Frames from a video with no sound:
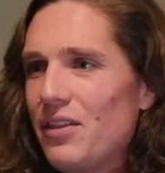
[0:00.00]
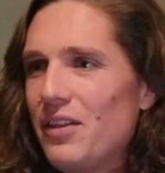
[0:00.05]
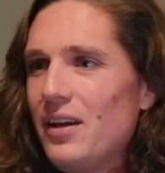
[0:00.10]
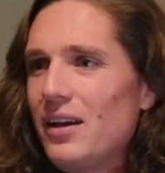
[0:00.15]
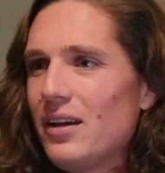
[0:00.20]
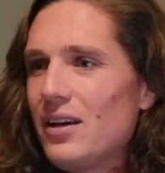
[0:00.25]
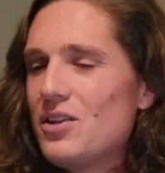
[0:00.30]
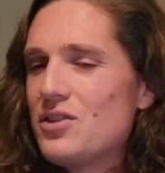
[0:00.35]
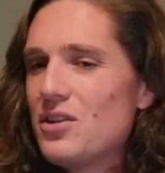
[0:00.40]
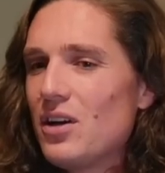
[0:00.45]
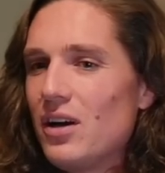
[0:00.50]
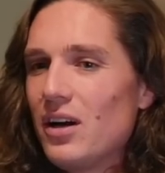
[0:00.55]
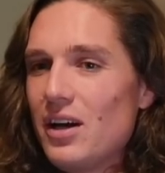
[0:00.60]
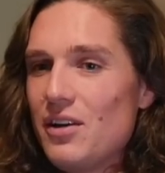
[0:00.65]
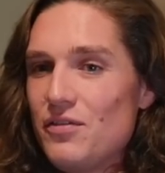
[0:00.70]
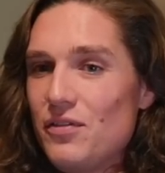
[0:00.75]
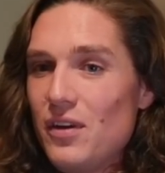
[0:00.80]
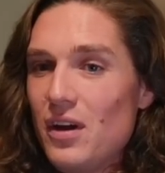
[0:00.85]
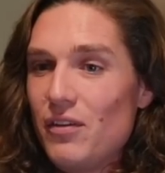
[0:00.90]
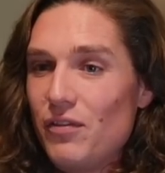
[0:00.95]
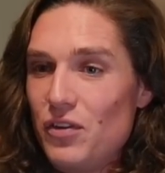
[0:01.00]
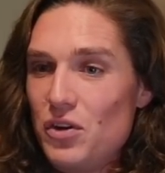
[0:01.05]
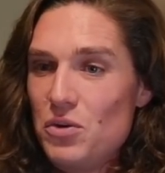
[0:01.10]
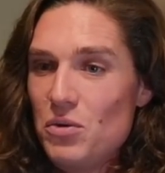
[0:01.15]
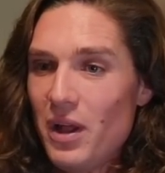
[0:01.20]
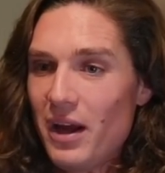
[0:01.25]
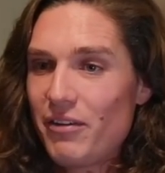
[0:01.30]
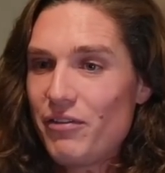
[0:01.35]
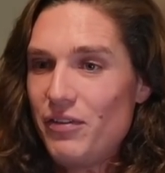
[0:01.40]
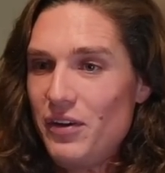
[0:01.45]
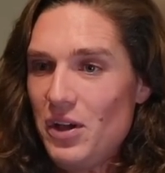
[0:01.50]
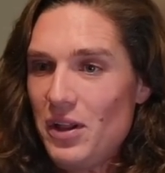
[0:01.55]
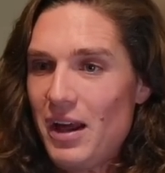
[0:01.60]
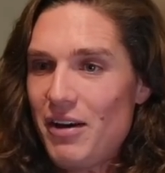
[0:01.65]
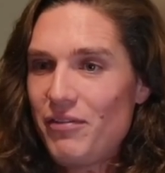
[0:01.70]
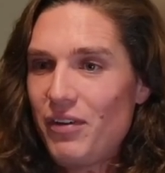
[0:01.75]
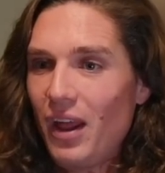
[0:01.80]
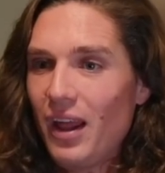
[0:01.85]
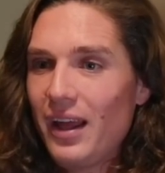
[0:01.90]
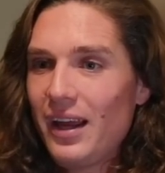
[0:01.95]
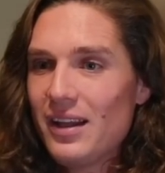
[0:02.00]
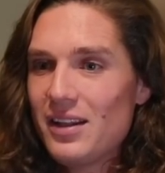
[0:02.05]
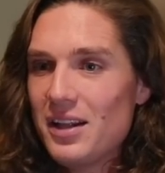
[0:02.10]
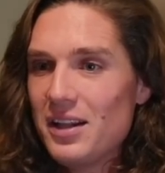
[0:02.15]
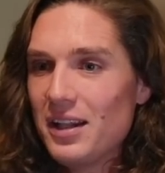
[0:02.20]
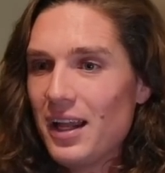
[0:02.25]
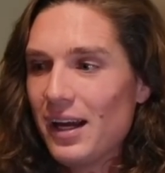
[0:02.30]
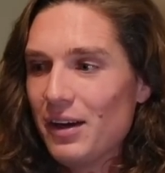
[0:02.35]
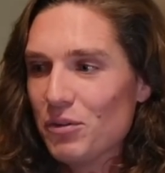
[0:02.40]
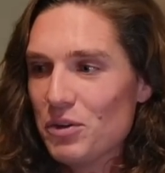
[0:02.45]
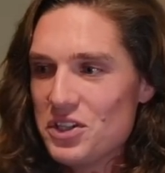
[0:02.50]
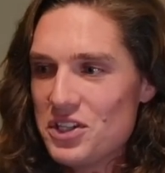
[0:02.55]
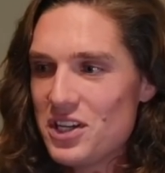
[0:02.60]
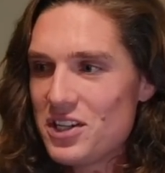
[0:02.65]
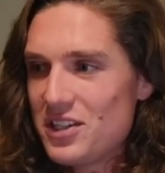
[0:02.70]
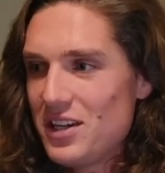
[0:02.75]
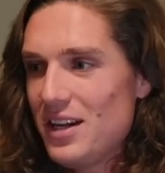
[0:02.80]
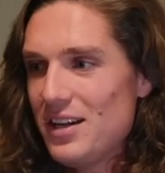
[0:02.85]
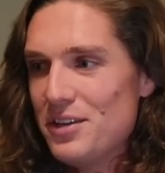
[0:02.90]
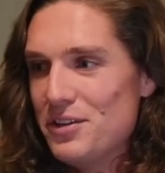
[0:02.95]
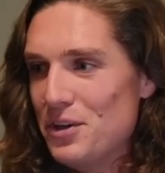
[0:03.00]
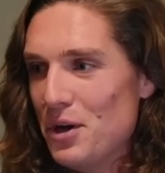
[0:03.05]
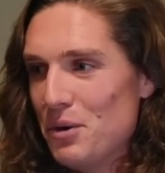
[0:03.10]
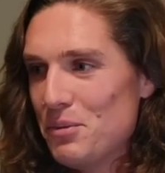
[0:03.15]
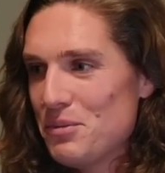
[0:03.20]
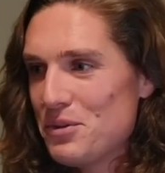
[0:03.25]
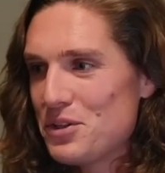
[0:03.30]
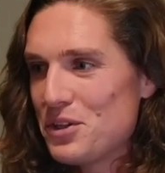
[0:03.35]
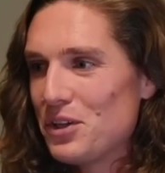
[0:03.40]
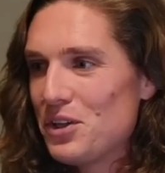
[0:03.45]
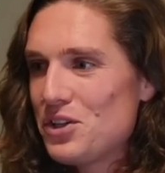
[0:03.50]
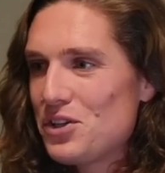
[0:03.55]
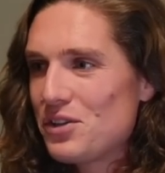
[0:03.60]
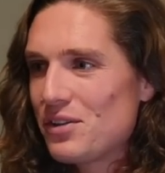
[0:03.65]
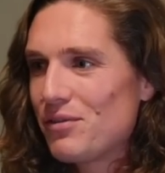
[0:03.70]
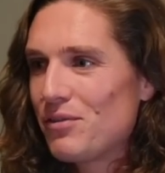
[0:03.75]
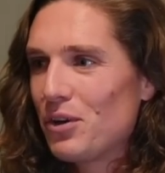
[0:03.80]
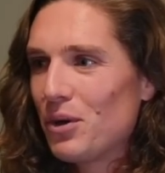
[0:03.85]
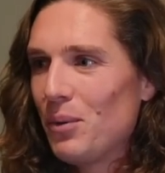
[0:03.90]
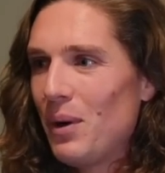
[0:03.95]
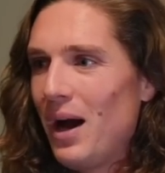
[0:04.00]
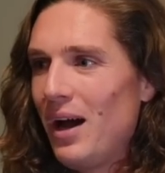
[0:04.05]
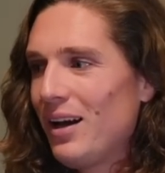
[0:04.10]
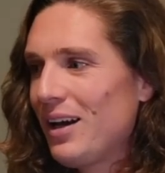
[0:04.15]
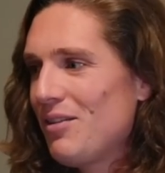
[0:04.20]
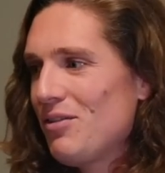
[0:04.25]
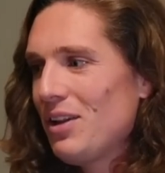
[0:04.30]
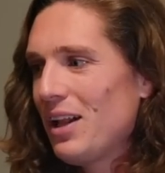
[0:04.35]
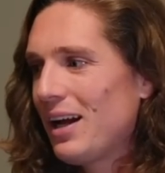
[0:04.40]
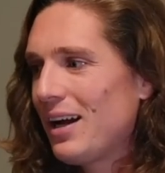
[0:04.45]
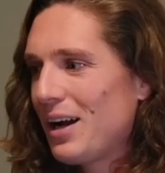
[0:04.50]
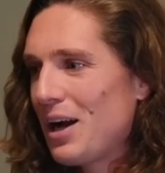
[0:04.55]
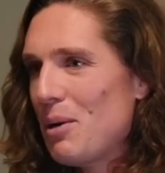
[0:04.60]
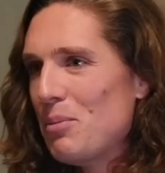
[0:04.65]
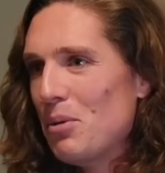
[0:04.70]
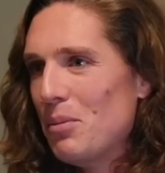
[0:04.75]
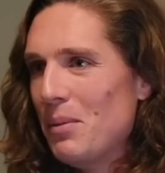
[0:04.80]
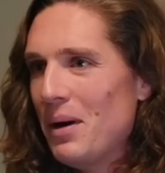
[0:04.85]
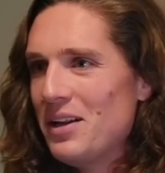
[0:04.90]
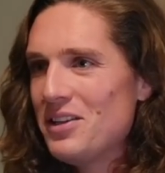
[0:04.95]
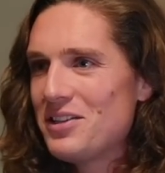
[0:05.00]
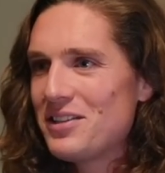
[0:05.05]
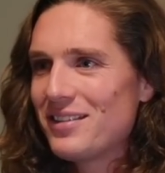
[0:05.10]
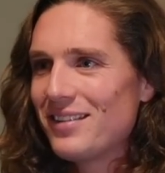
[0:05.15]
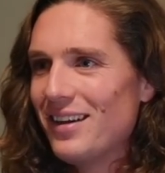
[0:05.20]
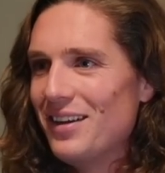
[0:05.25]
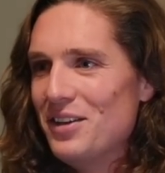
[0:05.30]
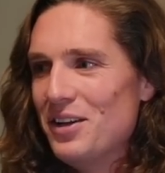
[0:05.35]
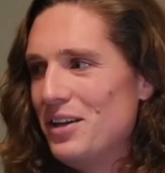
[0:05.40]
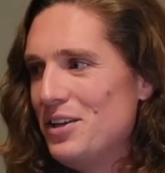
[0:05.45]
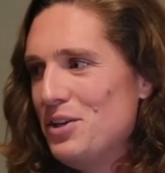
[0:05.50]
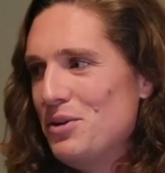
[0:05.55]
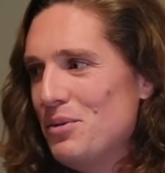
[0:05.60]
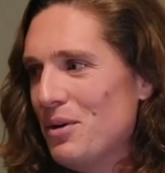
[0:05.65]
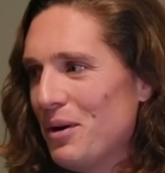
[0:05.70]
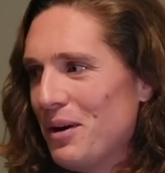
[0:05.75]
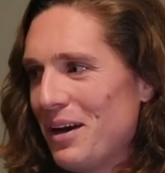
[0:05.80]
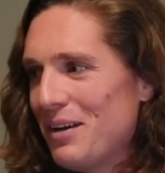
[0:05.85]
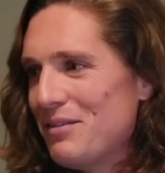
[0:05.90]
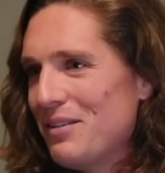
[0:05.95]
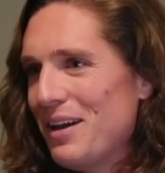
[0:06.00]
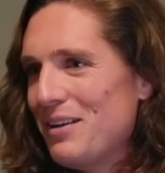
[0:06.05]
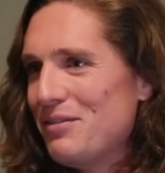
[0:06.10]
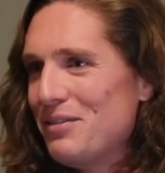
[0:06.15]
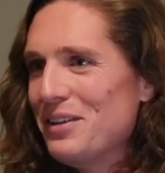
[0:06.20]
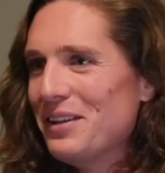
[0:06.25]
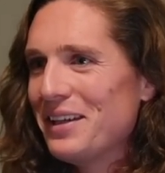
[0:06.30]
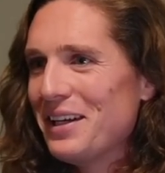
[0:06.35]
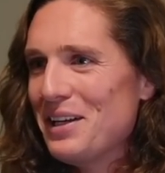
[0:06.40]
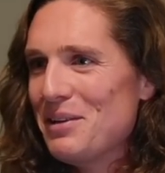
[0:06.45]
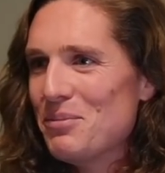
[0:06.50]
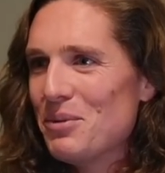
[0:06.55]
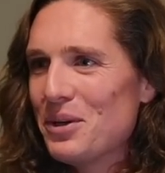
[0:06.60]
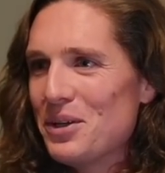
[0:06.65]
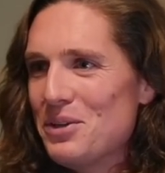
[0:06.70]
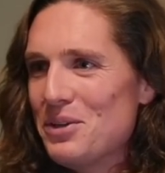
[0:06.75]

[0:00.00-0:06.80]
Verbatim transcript: think as long, if, if you like feel that feeling and then like resist it and don't search for a while, give it like a couple months and then you don't have that feeling anymore.